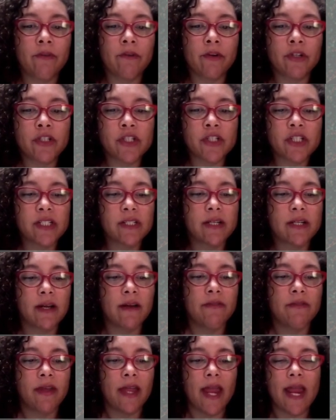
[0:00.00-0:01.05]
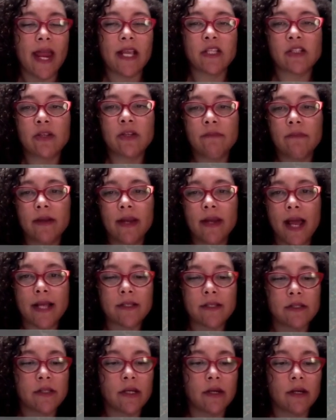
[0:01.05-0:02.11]
version of the ancient
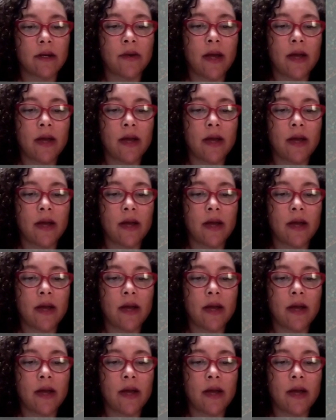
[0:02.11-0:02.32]
monastic